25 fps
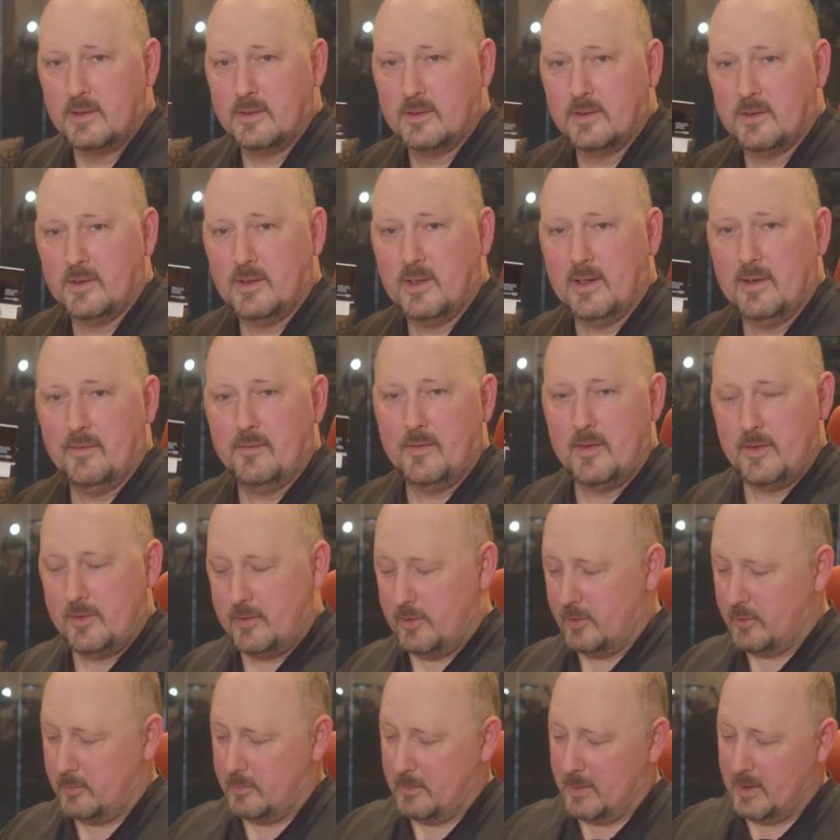I'm gonna have this
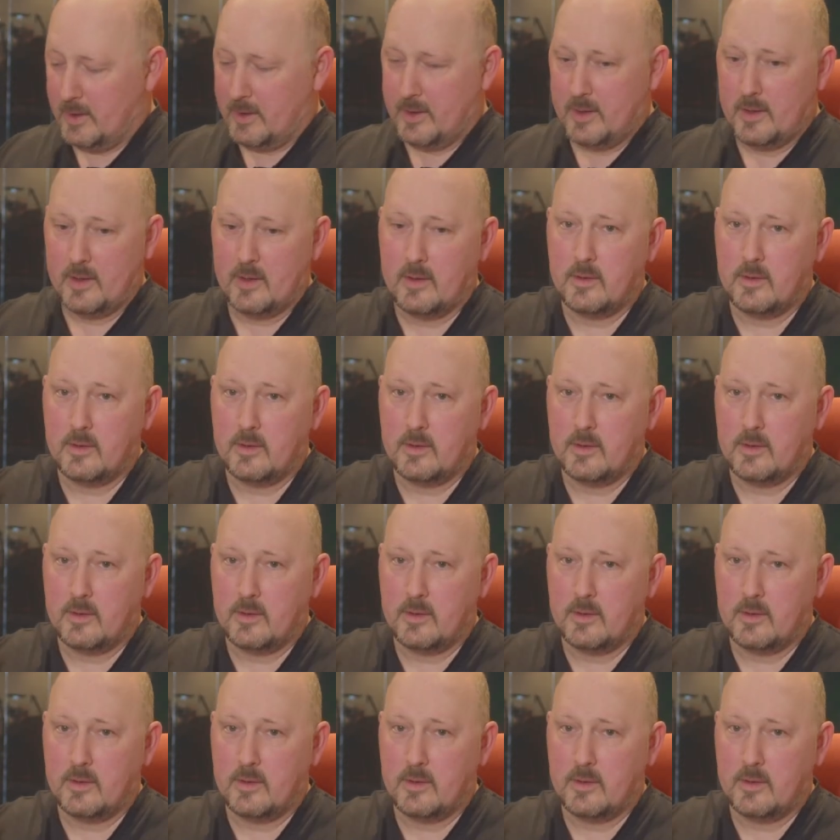as my